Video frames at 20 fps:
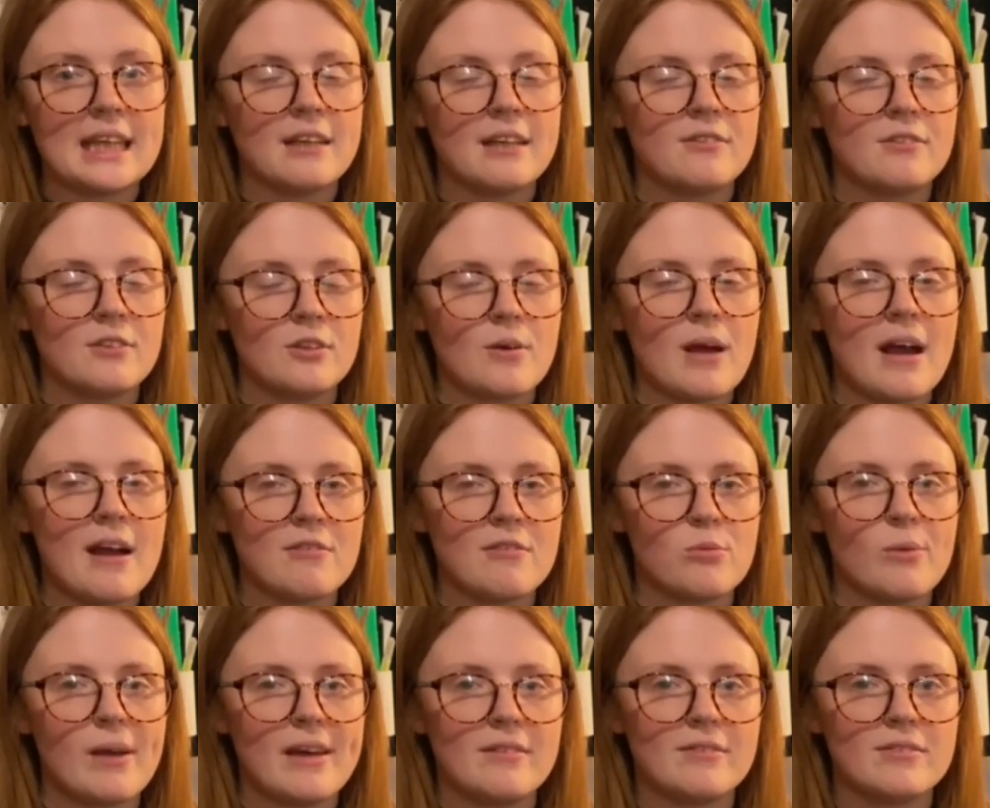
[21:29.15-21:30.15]
if you have
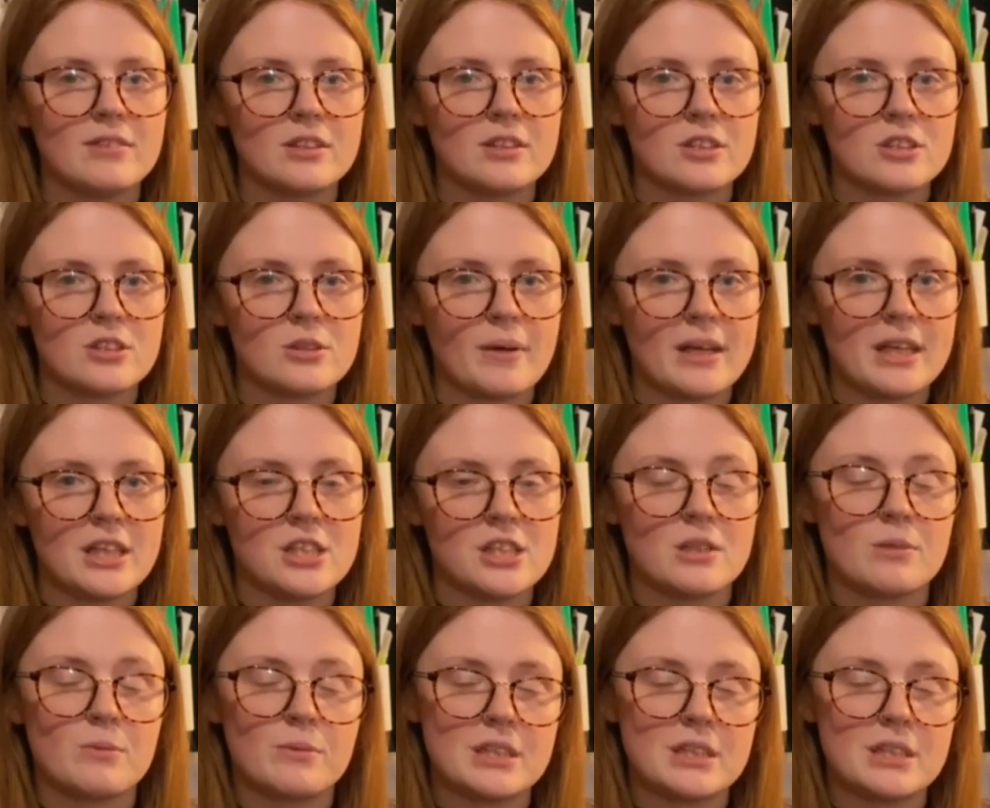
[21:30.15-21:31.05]
weight fluctuation,